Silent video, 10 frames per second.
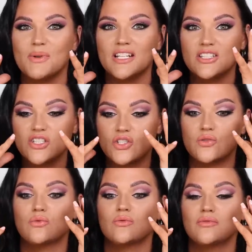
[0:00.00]
went
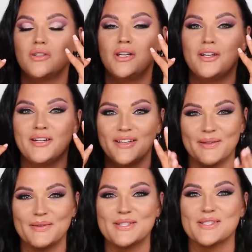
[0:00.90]

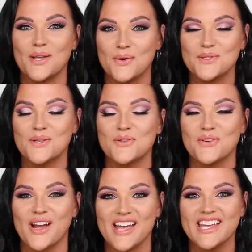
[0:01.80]
it was so, so
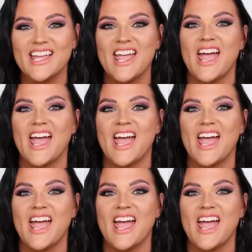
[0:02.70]
dry.